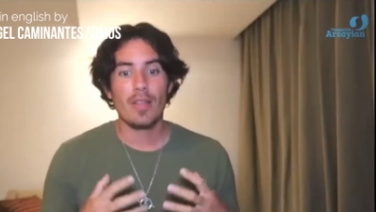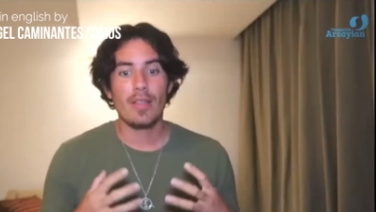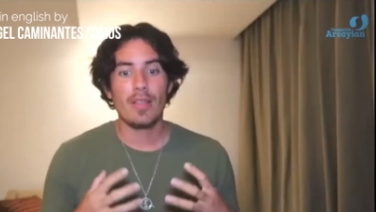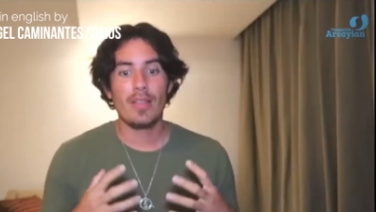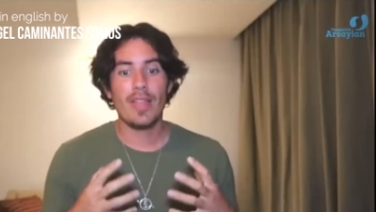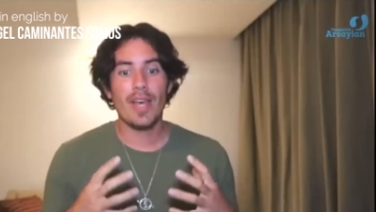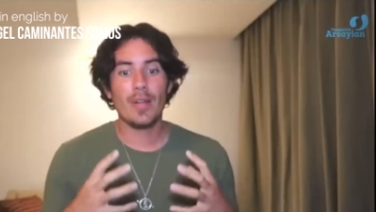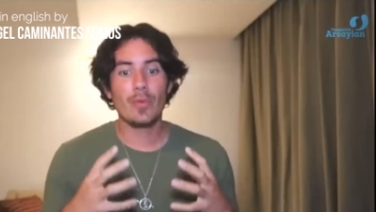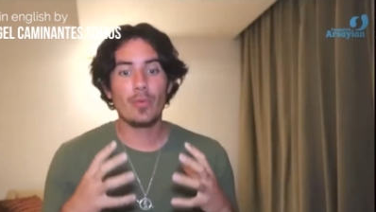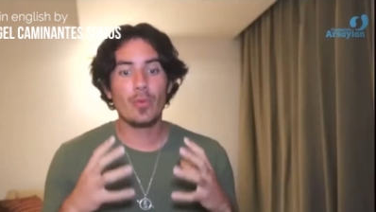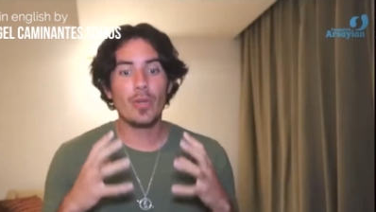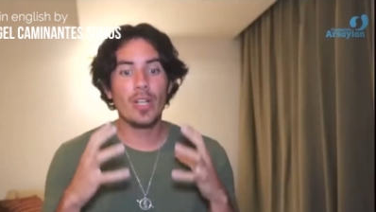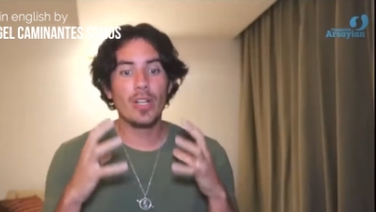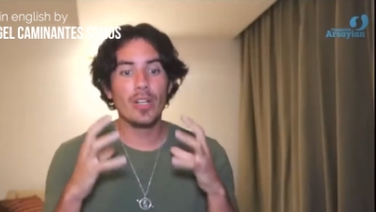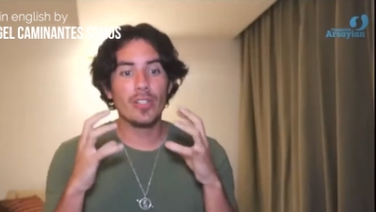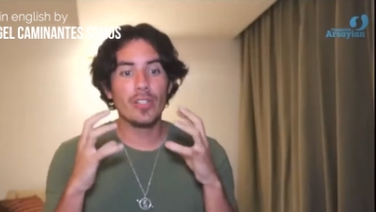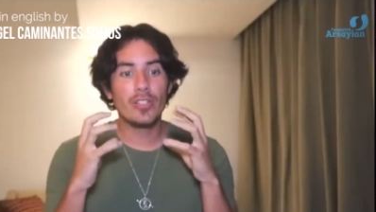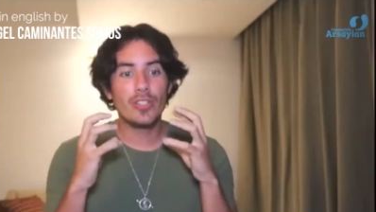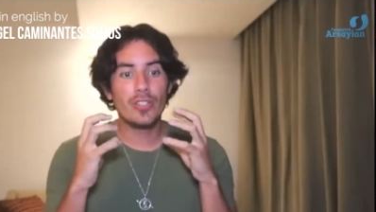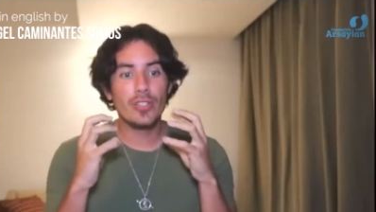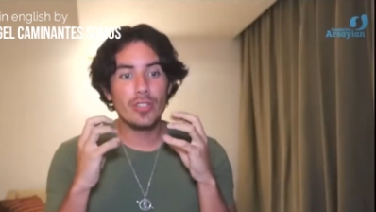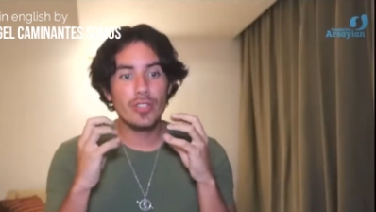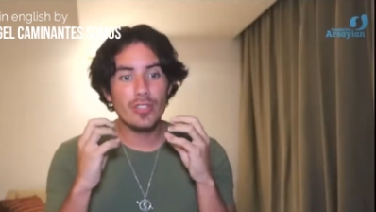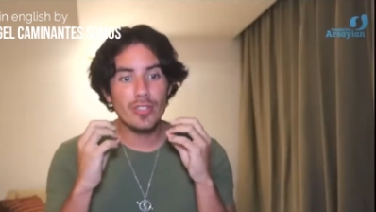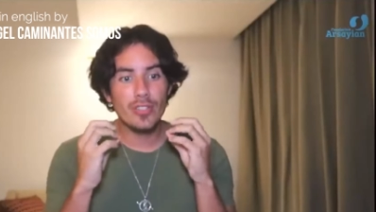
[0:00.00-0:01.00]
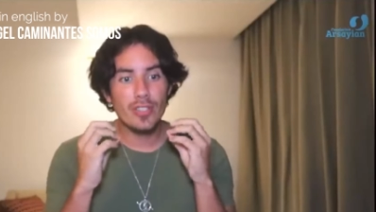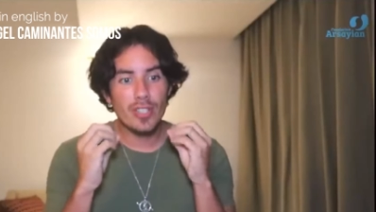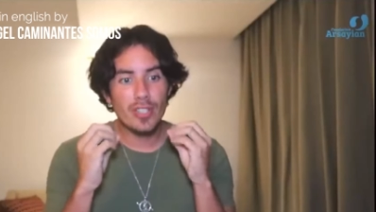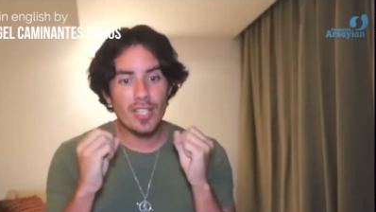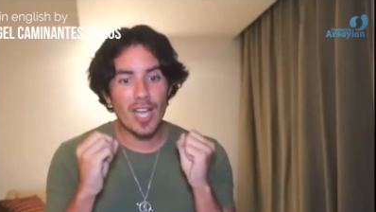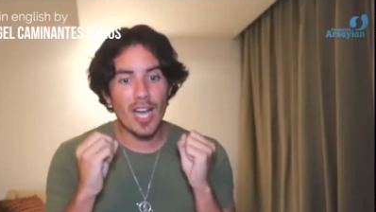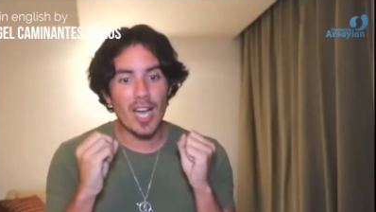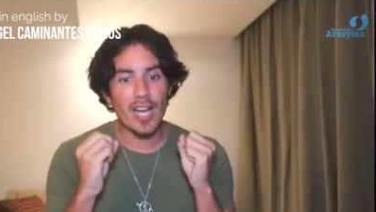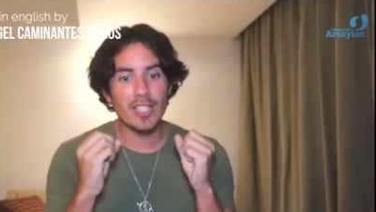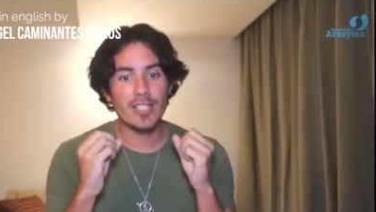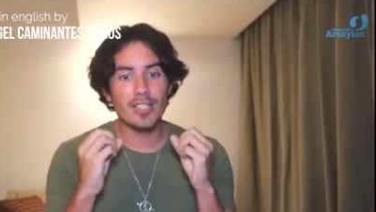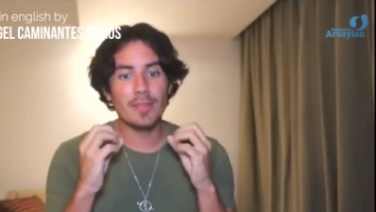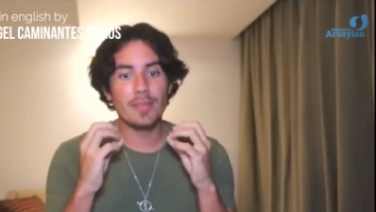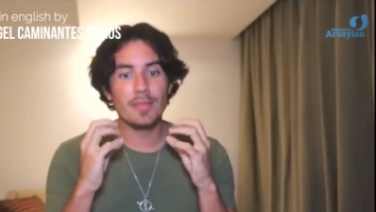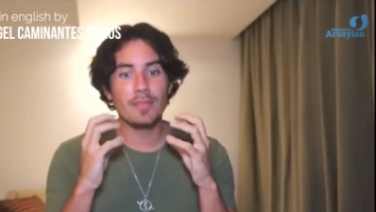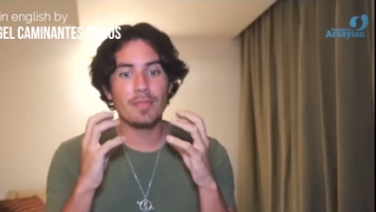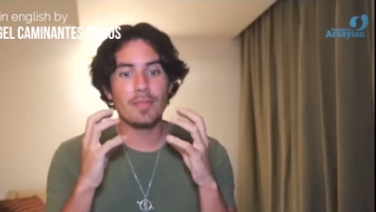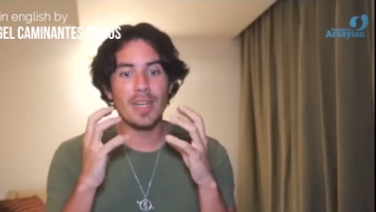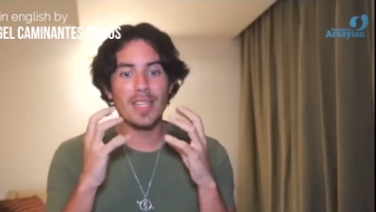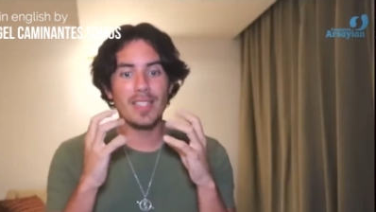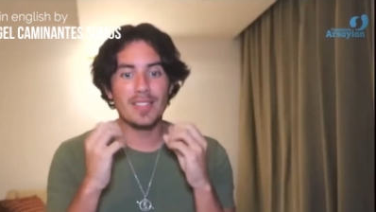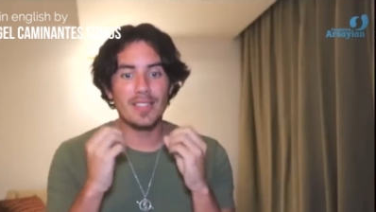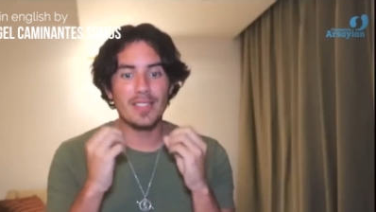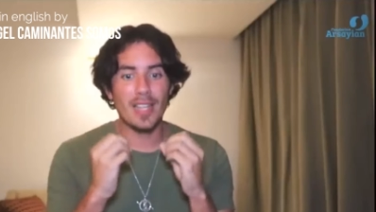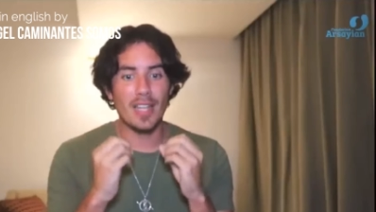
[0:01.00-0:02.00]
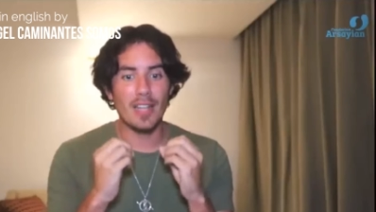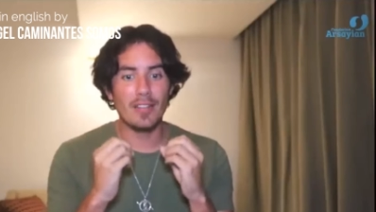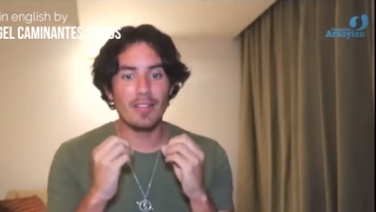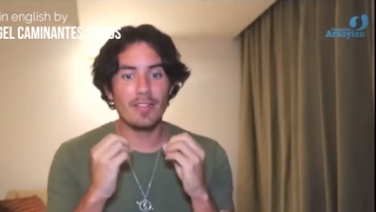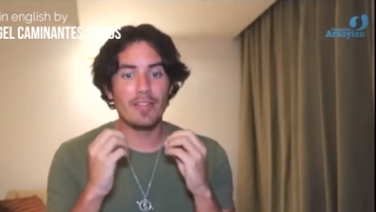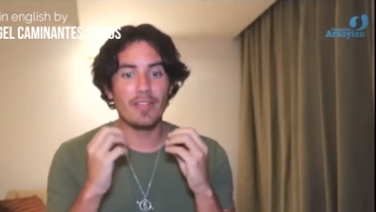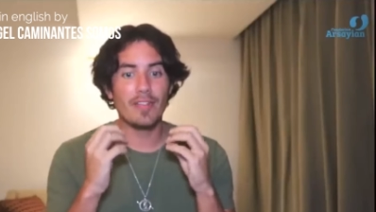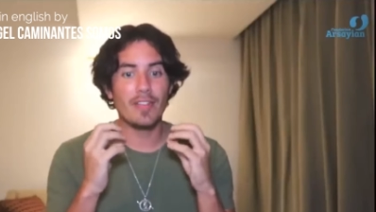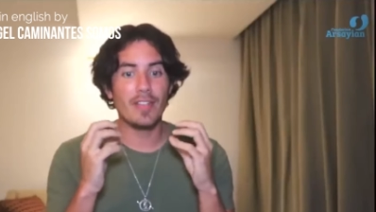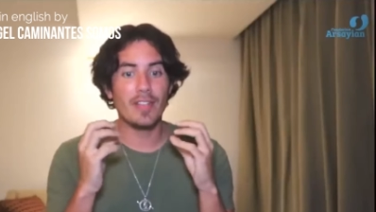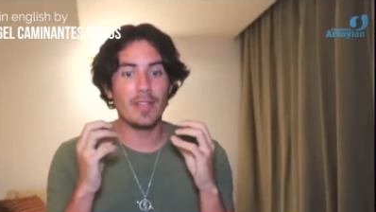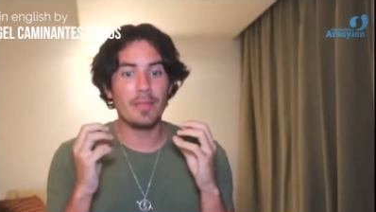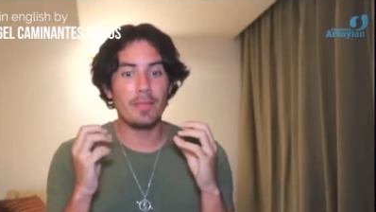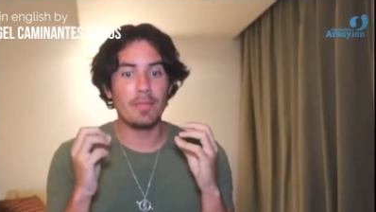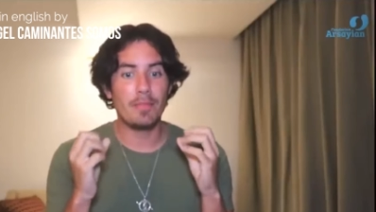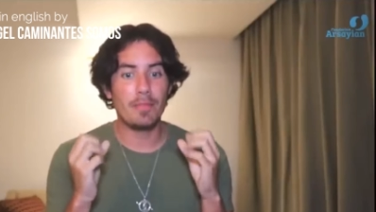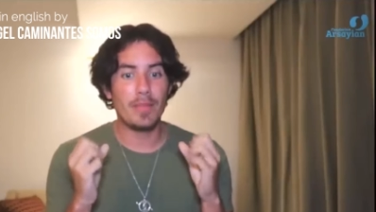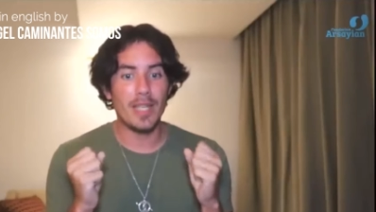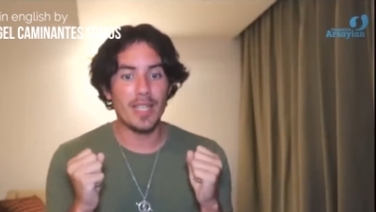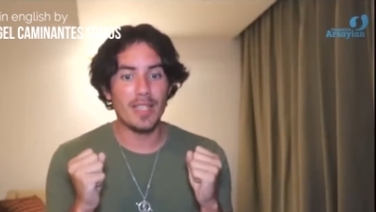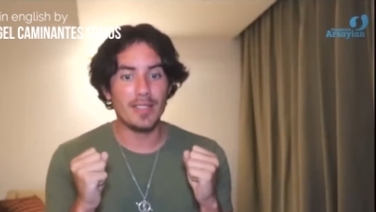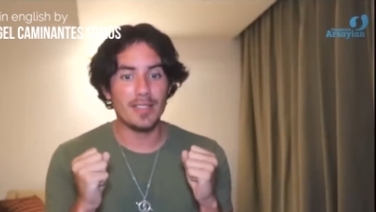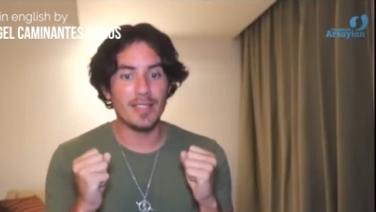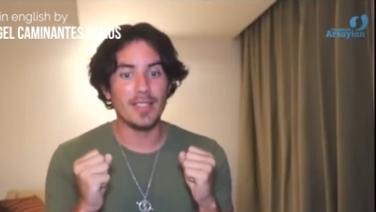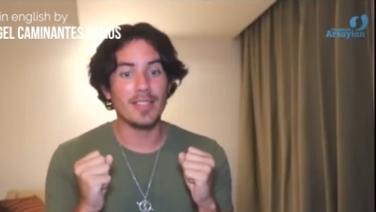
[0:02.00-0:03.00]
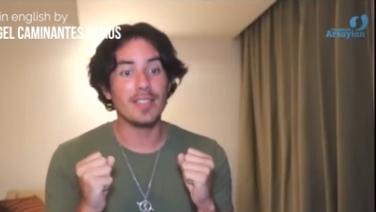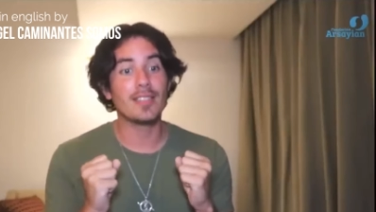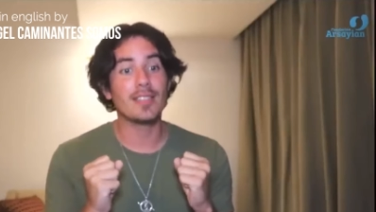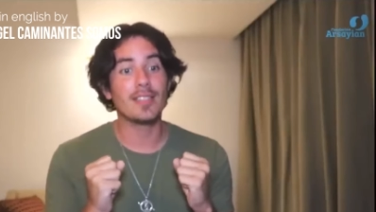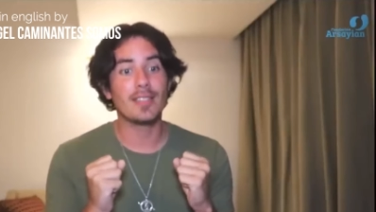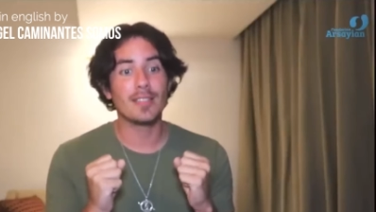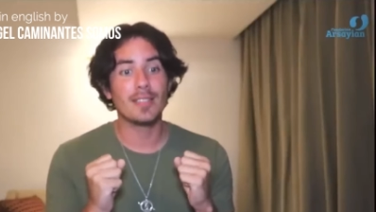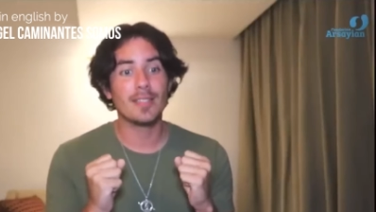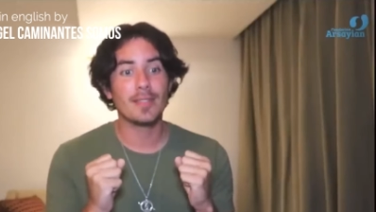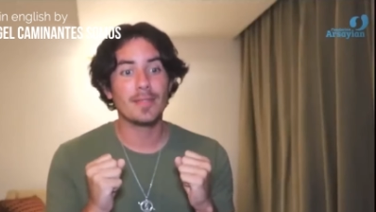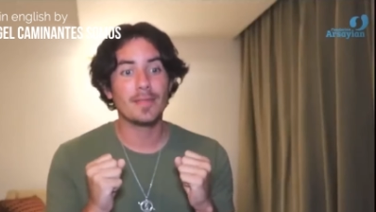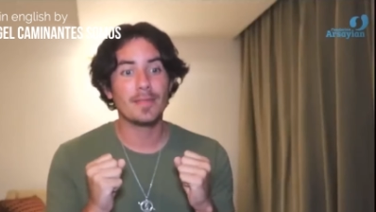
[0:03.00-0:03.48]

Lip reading: that will cut myself in pieces.